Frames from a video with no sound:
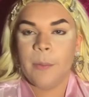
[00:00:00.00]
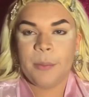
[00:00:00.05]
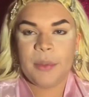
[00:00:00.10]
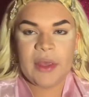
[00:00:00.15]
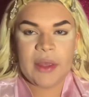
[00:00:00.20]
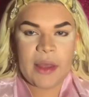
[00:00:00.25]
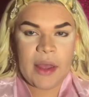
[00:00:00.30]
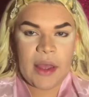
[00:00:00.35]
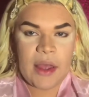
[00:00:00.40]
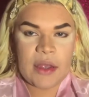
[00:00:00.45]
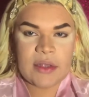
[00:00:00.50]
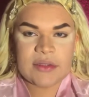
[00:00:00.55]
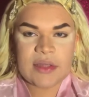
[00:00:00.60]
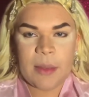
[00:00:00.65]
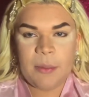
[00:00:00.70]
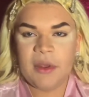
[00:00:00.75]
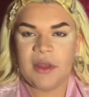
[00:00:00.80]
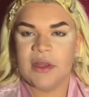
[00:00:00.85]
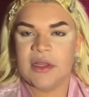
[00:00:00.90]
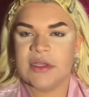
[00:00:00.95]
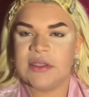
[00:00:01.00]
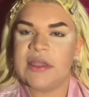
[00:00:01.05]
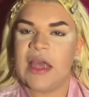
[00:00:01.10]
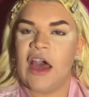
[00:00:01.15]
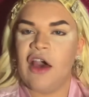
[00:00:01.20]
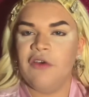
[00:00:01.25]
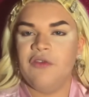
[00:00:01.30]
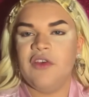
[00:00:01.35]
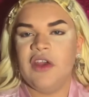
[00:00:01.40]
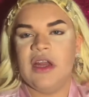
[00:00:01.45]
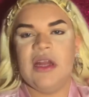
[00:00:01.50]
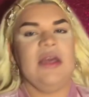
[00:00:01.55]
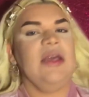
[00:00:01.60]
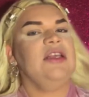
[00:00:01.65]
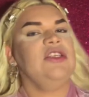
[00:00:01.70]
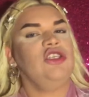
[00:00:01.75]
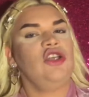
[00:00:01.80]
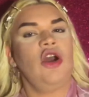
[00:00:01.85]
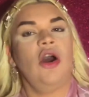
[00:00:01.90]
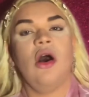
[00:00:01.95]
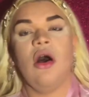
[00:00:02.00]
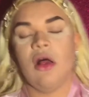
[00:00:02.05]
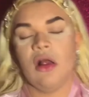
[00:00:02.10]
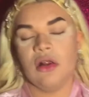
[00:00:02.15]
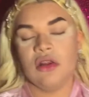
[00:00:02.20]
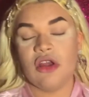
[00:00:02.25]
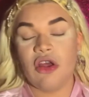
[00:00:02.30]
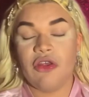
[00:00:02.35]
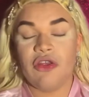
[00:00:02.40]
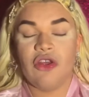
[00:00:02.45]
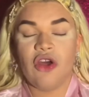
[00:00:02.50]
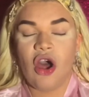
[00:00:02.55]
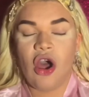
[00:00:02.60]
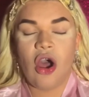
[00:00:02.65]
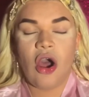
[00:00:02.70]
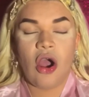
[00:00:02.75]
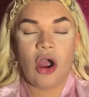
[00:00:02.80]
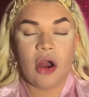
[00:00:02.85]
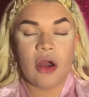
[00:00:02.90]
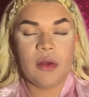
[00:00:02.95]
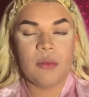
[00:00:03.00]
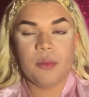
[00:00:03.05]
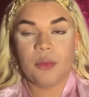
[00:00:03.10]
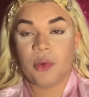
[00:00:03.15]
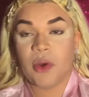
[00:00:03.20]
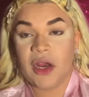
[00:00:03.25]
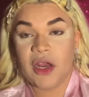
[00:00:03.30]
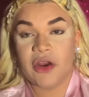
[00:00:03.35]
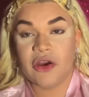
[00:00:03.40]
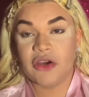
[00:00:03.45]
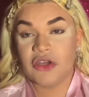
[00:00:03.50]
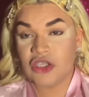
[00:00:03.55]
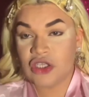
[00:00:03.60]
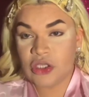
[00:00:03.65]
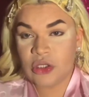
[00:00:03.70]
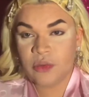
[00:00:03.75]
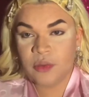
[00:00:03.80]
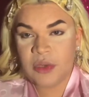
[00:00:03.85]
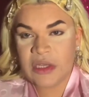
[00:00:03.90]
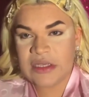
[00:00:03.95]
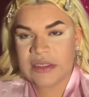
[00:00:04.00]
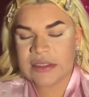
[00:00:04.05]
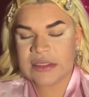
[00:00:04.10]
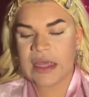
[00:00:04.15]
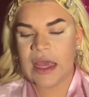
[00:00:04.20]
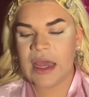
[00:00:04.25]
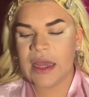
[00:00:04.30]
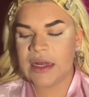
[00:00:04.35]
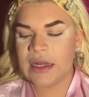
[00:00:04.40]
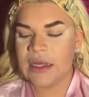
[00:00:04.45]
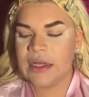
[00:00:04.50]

Because, I mean, this outfit is called the Heartbreaker 2-piece set.